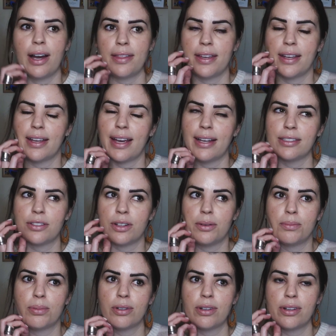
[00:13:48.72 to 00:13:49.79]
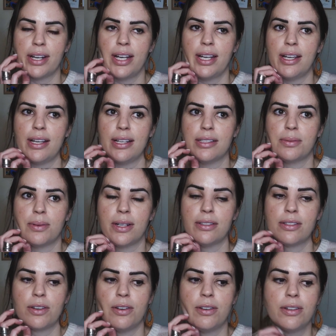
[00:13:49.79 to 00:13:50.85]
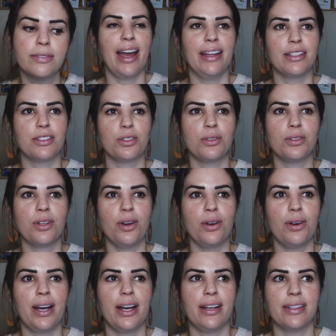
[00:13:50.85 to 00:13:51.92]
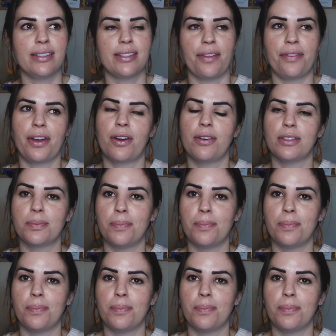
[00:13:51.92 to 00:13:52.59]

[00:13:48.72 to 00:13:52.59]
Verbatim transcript: I think Gaston Brewery is what it's called. And there's also a Southern Coast